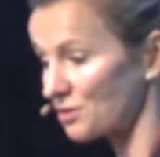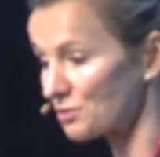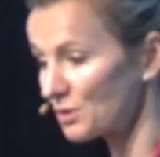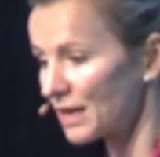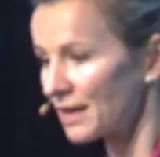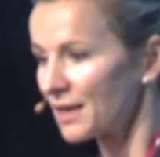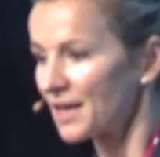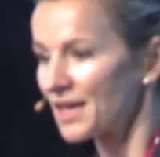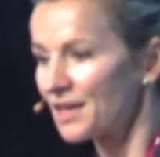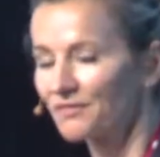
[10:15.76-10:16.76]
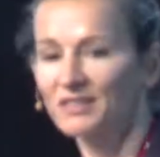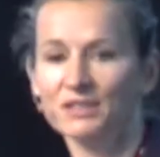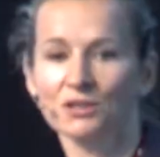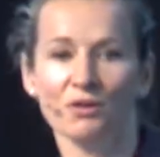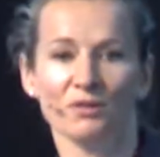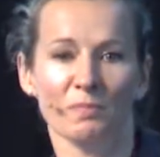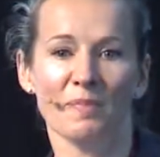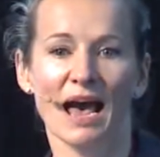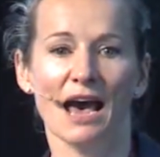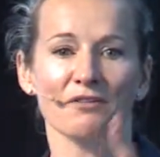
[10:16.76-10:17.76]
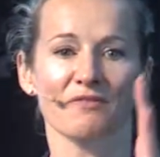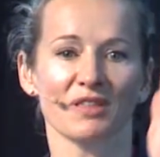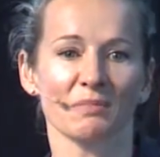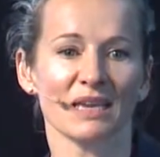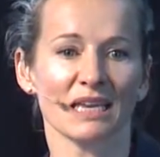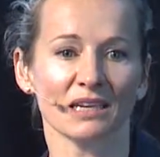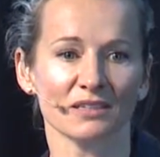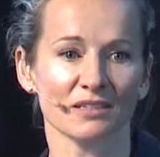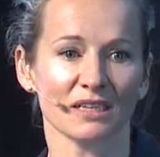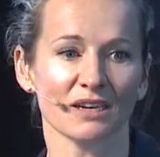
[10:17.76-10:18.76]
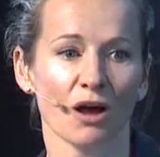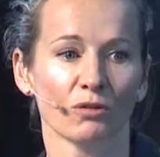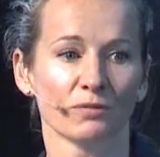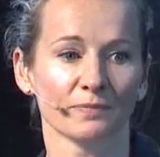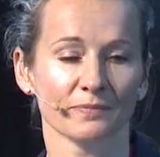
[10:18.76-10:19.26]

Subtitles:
you if it's not part of them getting to their goal.